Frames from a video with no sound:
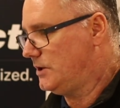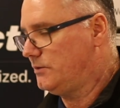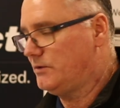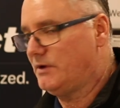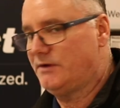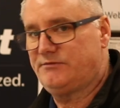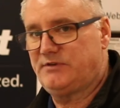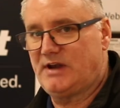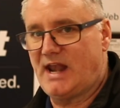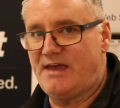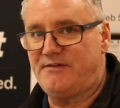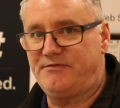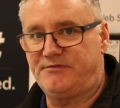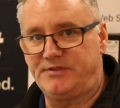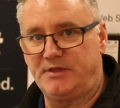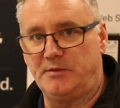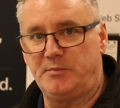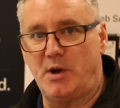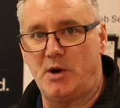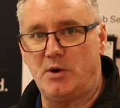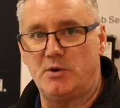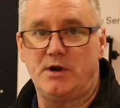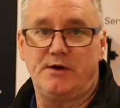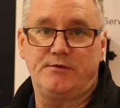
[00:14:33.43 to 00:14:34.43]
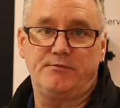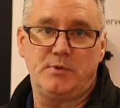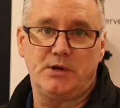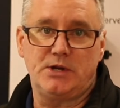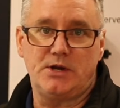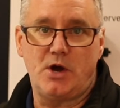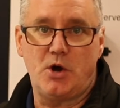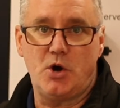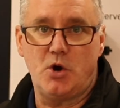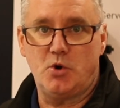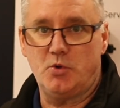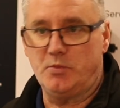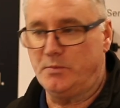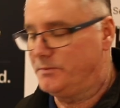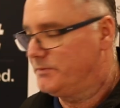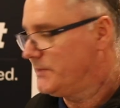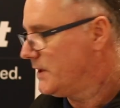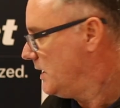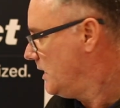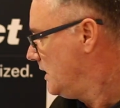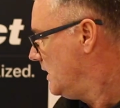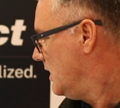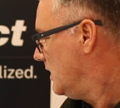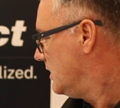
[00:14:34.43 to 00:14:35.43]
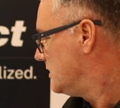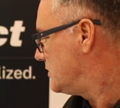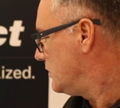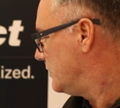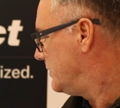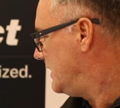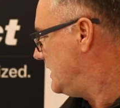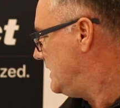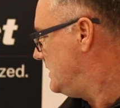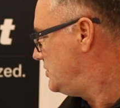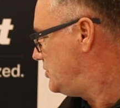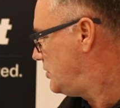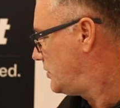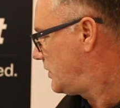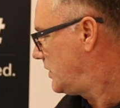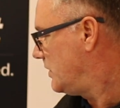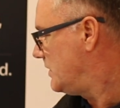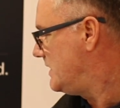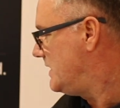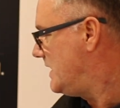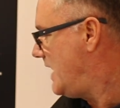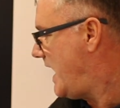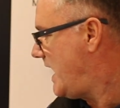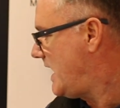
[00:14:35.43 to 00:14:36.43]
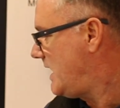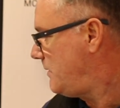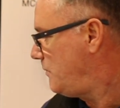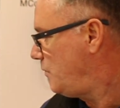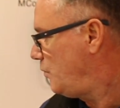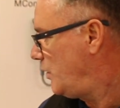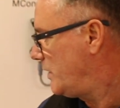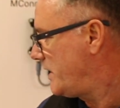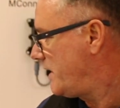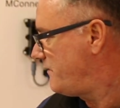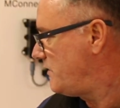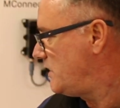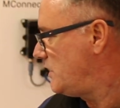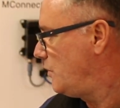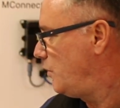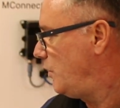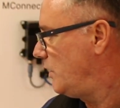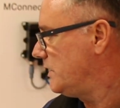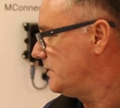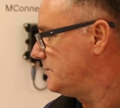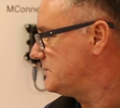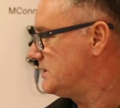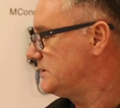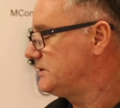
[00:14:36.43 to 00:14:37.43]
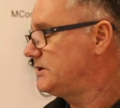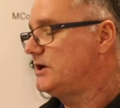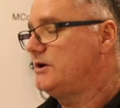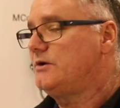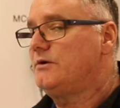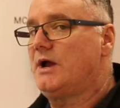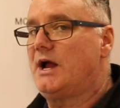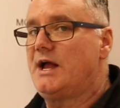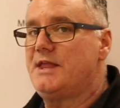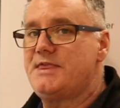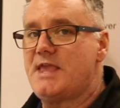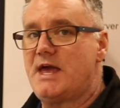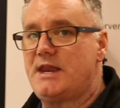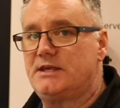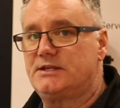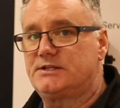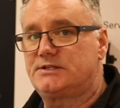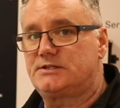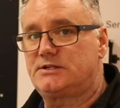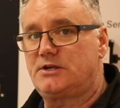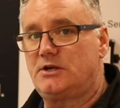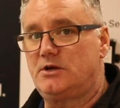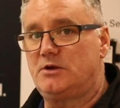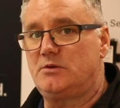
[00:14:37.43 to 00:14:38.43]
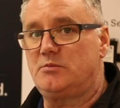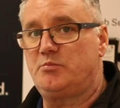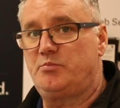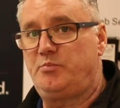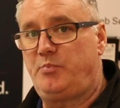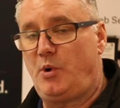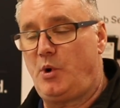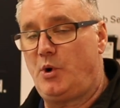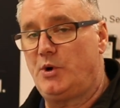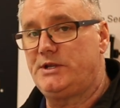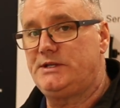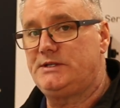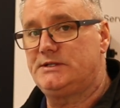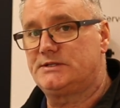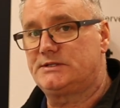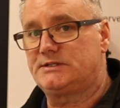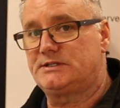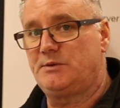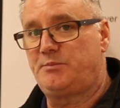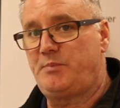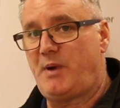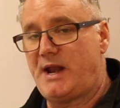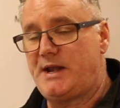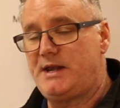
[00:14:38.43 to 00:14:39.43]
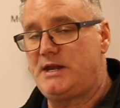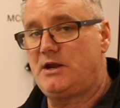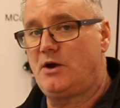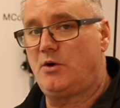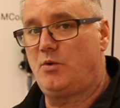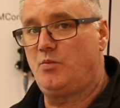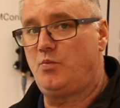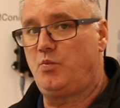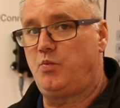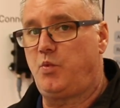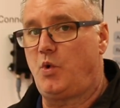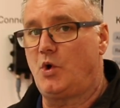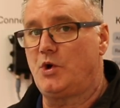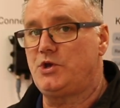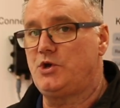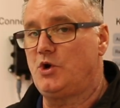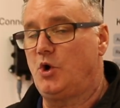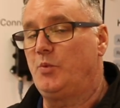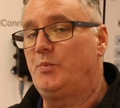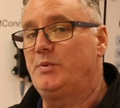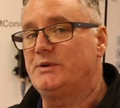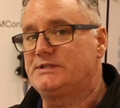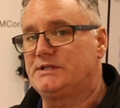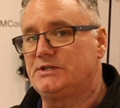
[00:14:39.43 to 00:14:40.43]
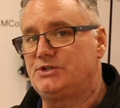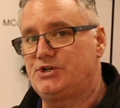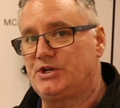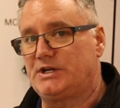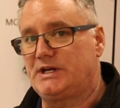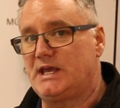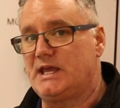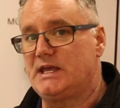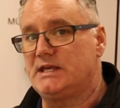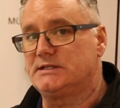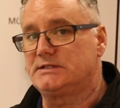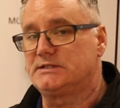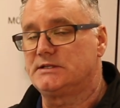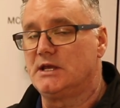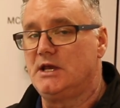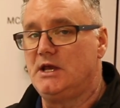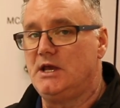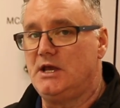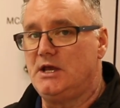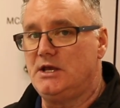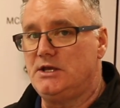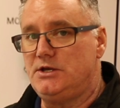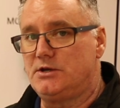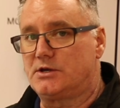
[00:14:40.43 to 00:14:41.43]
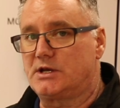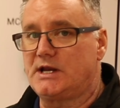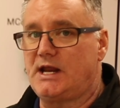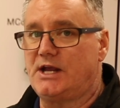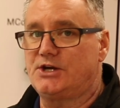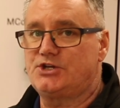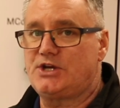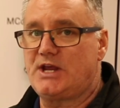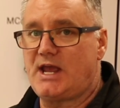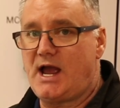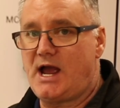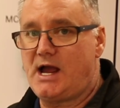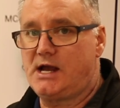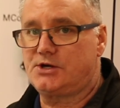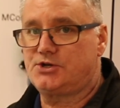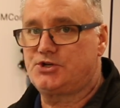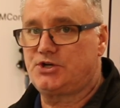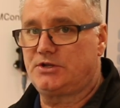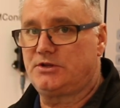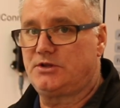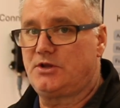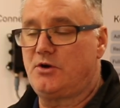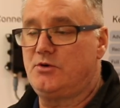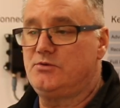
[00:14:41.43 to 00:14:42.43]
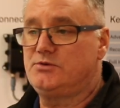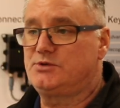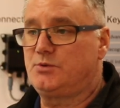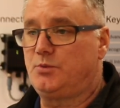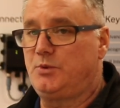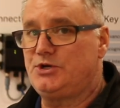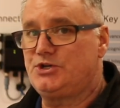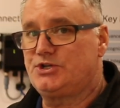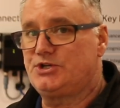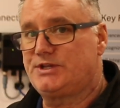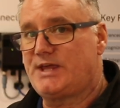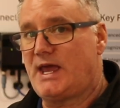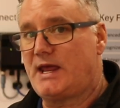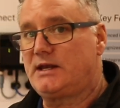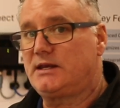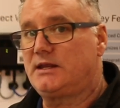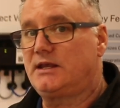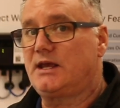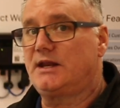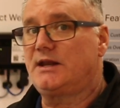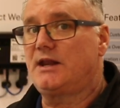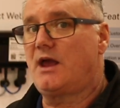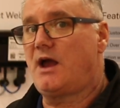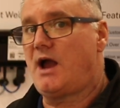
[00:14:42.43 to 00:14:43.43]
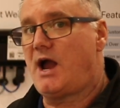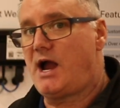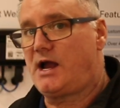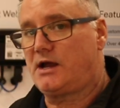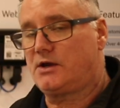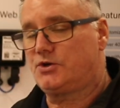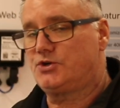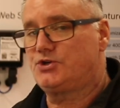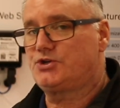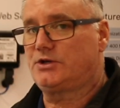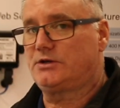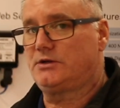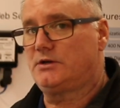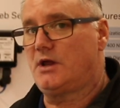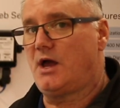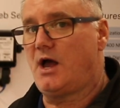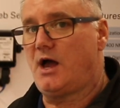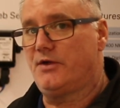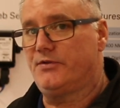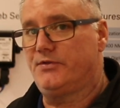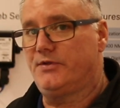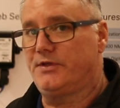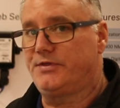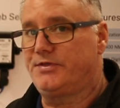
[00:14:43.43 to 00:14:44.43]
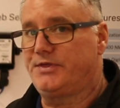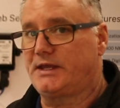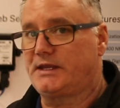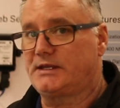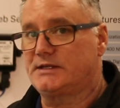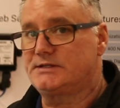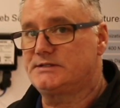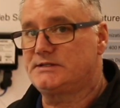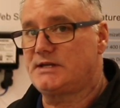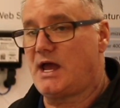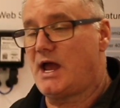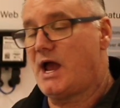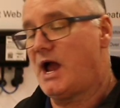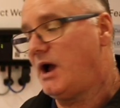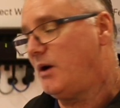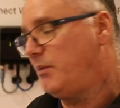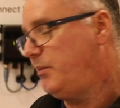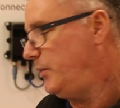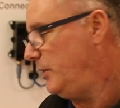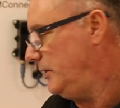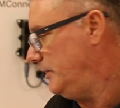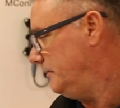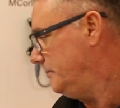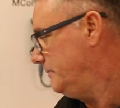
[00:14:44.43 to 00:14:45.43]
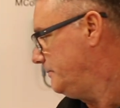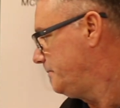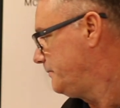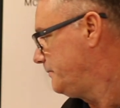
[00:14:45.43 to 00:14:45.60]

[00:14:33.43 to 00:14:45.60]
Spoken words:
I've left the boat, I'm at home. So these you can name whatever you want them to do, and then at certain points, depending on what your position is, you can actually action those, which then can action other things to happen.